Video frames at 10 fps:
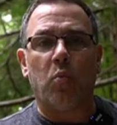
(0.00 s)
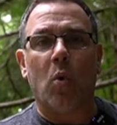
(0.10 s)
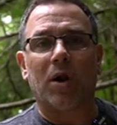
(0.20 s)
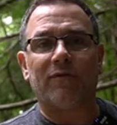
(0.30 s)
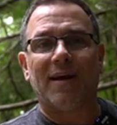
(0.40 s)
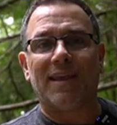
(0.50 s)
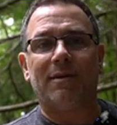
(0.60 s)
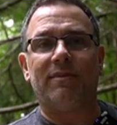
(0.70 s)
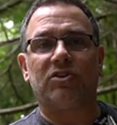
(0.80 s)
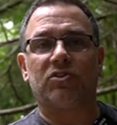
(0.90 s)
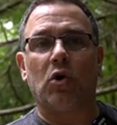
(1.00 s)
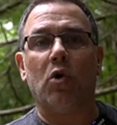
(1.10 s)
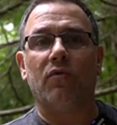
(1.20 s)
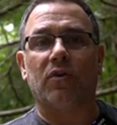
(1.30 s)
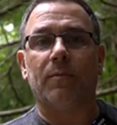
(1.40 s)
one of my images
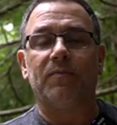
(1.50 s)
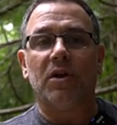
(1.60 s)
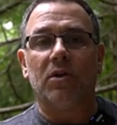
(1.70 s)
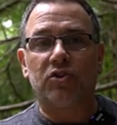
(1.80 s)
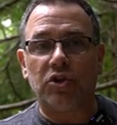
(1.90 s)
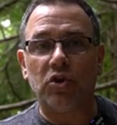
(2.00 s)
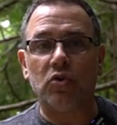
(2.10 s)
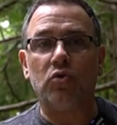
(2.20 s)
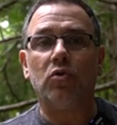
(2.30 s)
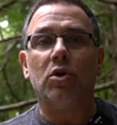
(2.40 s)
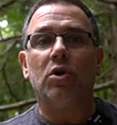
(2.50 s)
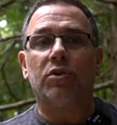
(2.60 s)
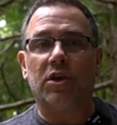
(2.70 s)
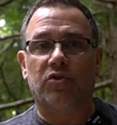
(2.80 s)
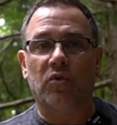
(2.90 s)
over to
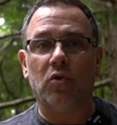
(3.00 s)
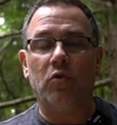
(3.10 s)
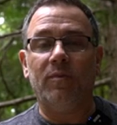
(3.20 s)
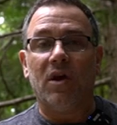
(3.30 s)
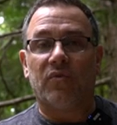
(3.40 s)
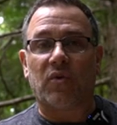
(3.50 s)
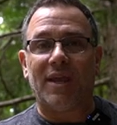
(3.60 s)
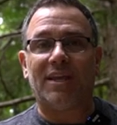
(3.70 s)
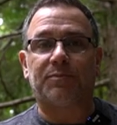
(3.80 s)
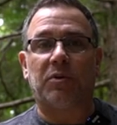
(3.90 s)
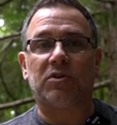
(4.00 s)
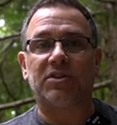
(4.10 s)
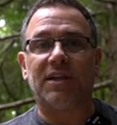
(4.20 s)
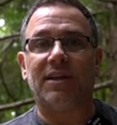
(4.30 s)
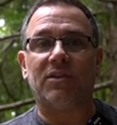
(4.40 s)
the groom for each
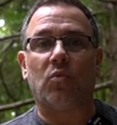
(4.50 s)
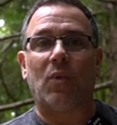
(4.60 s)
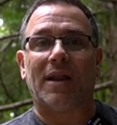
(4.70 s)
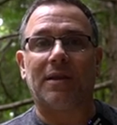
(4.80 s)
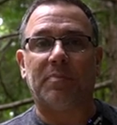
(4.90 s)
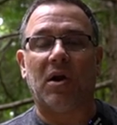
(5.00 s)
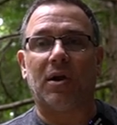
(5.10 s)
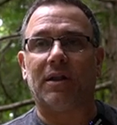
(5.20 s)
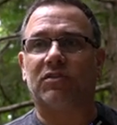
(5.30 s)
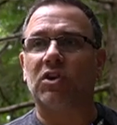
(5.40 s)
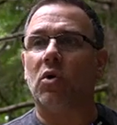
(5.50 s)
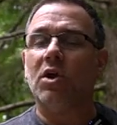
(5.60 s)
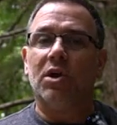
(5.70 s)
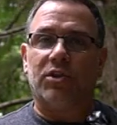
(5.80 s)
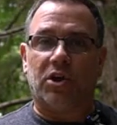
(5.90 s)
person in the wedding party. So
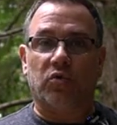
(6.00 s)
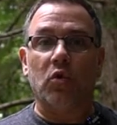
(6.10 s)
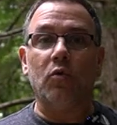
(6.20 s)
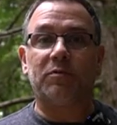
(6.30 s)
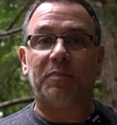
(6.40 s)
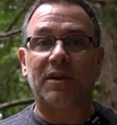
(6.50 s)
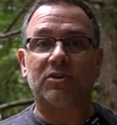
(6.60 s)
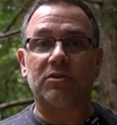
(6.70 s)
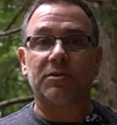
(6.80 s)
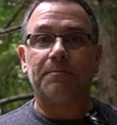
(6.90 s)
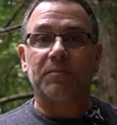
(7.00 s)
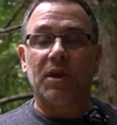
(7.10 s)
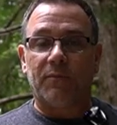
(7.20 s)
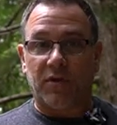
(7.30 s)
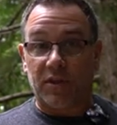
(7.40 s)
the groom's pictures,
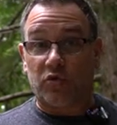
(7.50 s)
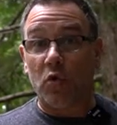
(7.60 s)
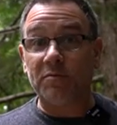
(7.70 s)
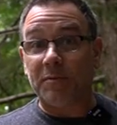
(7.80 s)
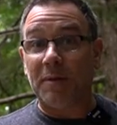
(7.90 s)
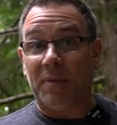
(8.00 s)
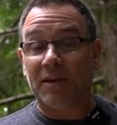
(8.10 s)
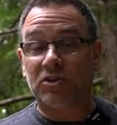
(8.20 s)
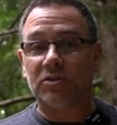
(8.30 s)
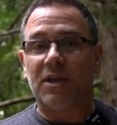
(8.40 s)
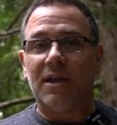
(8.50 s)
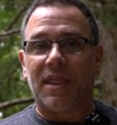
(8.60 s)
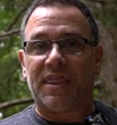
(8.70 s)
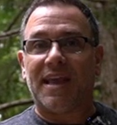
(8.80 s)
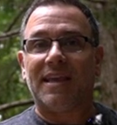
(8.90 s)
for the groomsmen pictures,
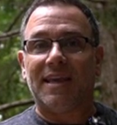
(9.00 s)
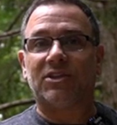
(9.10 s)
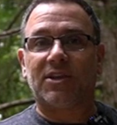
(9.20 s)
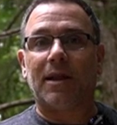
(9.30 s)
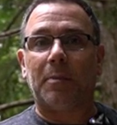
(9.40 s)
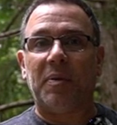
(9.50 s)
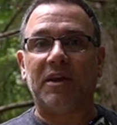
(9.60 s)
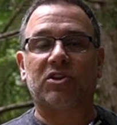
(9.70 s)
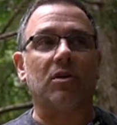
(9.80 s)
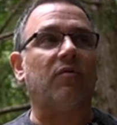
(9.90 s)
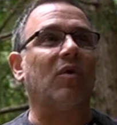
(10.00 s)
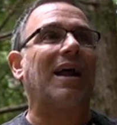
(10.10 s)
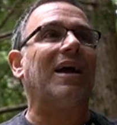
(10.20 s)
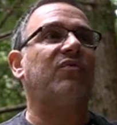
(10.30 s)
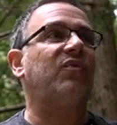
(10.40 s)
they each get a picture of what
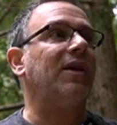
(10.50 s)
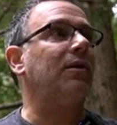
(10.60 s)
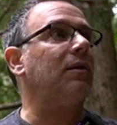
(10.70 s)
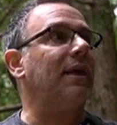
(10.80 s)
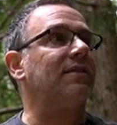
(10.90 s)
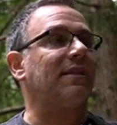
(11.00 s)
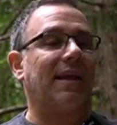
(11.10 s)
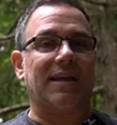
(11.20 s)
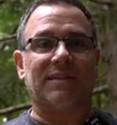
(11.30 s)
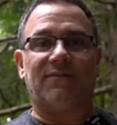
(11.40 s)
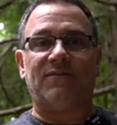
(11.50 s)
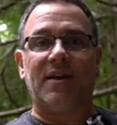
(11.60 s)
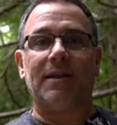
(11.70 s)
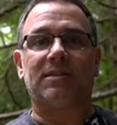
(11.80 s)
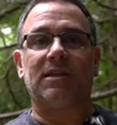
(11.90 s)
I feel is like a
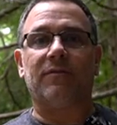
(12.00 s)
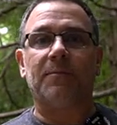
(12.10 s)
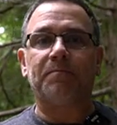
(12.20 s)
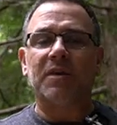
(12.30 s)
definitive,